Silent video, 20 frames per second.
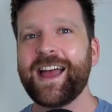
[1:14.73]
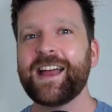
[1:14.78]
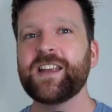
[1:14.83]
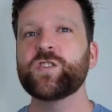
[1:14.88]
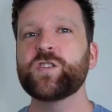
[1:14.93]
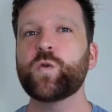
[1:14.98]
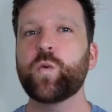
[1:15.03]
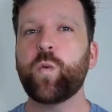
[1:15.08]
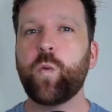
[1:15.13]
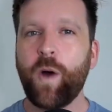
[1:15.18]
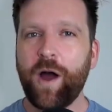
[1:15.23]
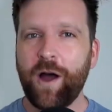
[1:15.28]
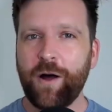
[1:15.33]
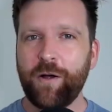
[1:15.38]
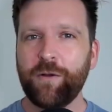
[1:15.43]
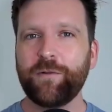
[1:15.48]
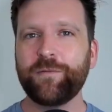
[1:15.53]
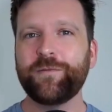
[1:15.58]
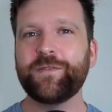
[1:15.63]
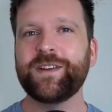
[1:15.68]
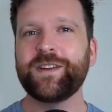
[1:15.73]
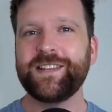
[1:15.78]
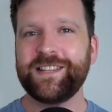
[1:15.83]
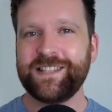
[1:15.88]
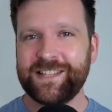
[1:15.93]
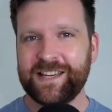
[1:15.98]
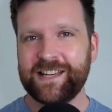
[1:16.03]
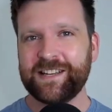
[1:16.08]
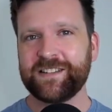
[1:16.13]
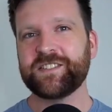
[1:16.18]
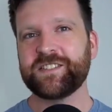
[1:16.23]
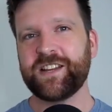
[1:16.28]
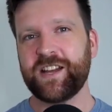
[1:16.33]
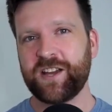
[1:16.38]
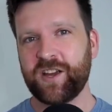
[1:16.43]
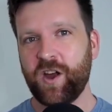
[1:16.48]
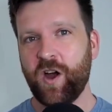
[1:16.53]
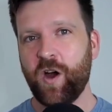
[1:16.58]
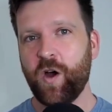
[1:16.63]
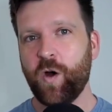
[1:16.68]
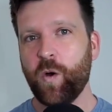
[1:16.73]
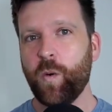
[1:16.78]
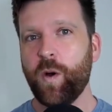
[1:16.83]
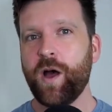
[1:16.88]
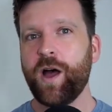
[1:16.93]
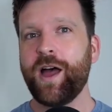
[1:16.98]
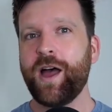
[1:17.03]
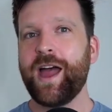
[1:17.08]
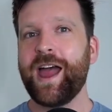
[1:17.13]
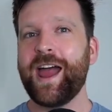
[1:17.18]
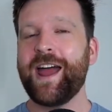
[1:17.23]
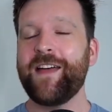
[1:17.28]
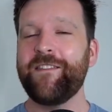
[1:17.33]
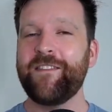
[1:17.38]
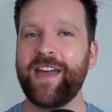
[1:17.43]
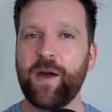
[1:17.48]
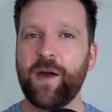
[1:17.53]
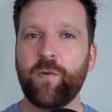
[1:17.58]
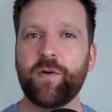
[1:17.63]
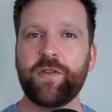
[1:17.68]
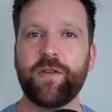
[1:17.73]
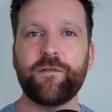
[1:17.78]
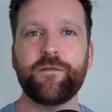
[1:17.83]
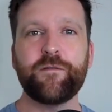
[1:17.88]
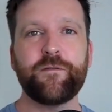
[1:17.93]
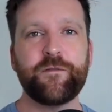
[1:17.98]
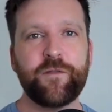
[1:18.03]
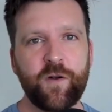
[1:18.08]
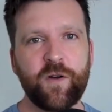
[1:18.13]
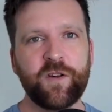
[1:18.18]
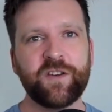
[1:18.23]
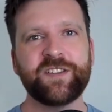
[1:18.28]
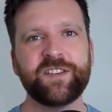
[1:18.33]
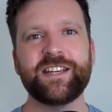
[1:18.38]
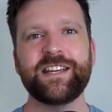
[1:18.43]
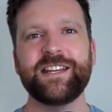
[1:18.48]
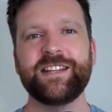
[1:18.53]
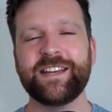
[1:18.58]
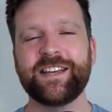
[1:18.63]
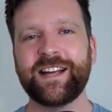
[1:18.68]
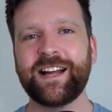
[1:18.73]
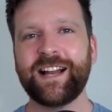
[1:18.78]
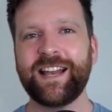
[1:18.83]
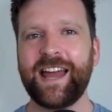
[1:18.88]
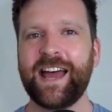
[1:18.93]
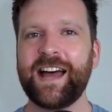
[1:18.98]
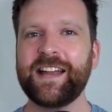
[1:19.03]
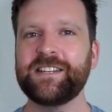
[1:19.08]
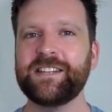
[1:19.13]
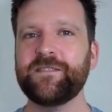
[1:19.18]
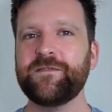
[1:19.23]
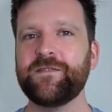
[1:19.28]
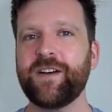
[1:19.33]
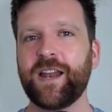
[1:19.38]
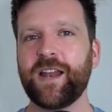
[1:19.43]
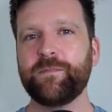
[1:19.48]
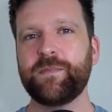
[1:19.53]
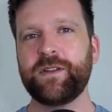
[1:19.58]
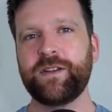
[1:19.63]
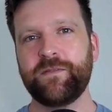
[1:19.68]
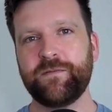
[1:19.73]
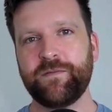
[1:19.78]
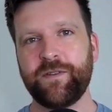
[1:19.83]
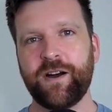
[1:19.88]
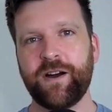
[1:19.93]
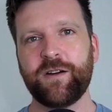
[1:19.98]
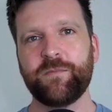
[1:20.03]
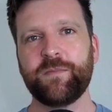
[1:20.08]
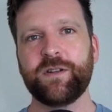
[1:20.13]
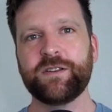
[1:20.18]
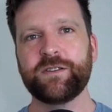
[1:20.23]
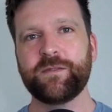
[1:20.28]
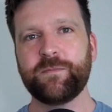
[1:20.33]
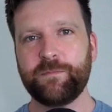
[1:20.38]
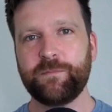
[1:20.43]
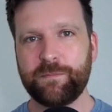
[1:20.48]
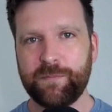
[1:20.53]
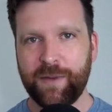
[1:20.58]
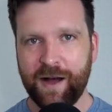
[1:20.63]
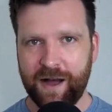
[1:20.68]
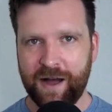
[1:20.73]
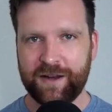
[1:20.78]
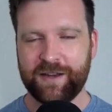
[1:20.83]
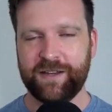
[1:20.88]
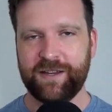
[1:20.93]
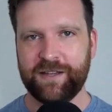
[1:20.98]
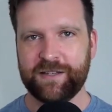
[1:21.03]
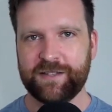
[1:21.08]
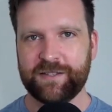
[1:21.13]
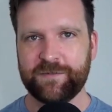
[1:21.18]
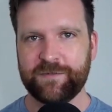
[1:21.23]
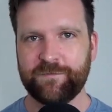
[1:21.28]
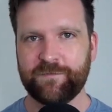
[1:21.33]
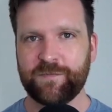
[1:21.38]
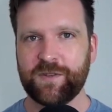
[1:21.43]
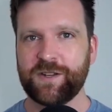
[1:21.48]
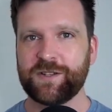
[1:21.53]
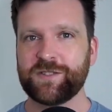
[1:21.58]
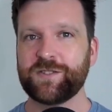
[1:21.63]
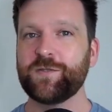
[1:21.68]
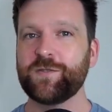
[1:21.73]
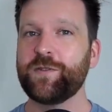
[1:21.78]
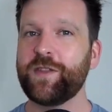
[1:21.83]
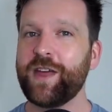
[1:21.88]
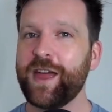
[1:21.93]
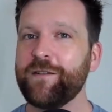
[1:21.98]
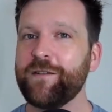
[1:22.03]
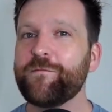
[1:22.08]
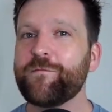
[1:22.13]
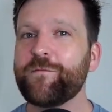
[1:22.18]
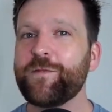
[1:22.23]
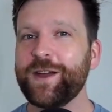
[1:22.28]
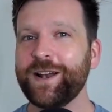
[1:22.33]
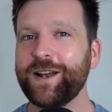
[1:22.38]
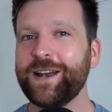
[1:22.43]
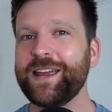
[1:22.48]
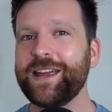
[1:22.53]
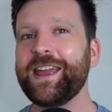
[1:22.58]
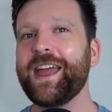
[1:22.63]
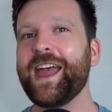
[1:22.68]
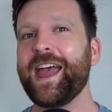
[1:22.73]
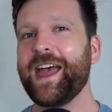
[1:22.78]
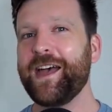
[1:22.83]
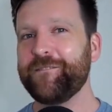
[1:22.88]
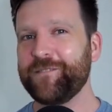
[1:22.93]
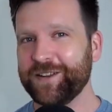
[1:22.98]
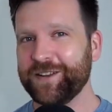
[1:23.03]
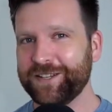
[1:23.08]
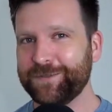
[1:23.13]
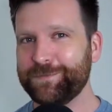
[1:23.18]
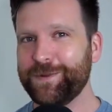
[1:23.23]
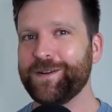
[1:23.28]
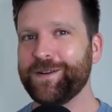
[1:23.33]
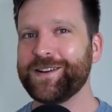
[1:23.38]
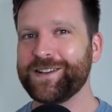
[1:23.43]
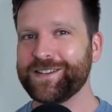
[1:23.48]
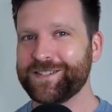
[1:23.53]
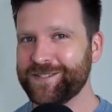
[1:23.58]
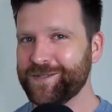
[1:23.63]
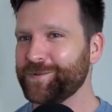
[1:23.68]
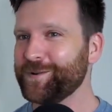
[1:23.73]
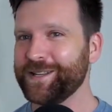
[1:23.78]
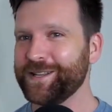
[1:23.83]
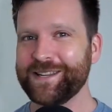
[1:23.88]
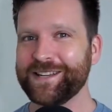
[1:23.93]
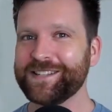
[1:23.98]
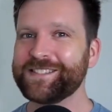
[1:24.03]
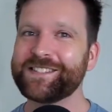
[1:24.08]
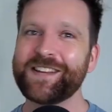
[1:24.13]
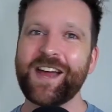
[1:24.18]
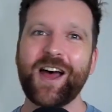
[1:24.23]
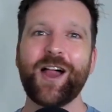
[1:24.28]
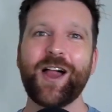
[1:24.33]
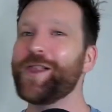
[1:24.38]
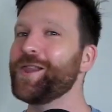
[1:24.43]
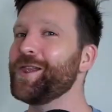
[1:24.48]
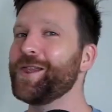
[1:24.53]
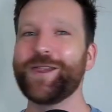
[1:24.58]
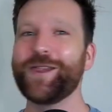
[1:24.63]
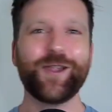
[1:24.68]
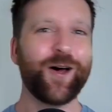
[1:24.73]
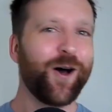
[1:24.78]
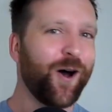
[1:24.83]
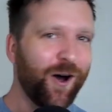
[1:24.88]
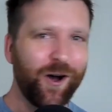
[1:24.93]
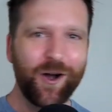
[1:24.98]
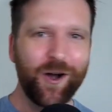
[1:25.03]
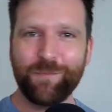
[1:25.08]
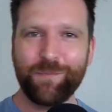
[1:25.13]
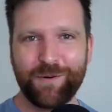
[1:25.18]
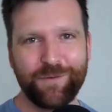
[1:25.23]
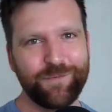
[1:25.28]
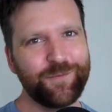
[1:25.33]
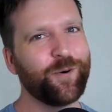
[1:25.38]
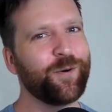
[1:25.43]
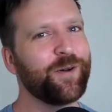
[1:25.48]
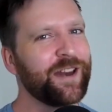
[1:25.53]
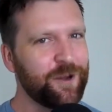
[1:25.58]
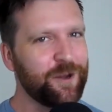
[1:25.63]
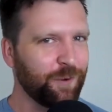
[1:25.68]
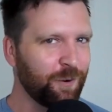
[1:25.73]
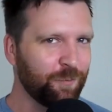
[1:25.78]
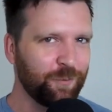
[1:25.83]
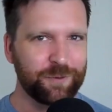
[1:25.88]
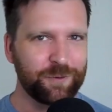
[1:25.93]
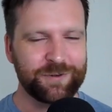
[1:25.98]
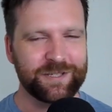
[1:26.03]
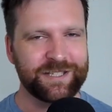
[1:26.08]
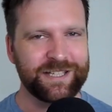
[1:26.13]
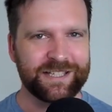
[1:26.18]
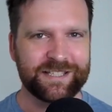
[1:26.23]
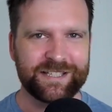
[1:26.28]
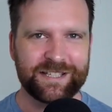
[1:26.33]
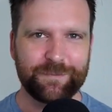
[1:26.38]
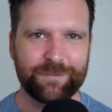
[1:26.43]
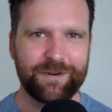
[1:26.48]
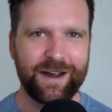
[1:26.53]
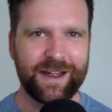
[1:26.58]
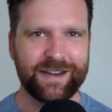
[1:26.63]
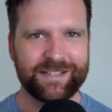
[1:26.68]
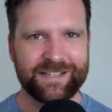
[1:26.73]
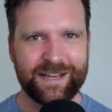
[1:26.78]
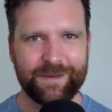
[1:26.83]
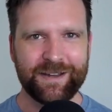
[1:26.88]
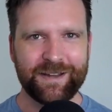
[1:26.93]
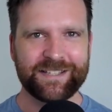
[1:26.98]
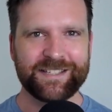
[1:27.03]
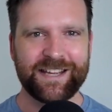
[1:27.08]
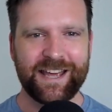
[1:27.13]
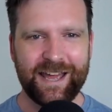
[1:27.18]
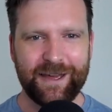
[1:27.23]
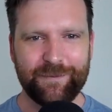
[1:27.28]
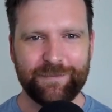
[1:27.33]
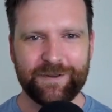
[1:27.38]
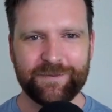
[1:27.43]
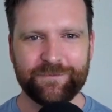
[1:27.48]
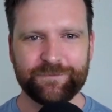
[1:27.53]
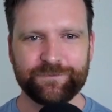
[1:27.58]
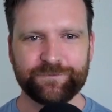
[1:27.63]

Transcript: 12 years ago, and they were the first in the cloud development environment market. So they really have experience doing this long before anyone would have predicted the pandemic to happen.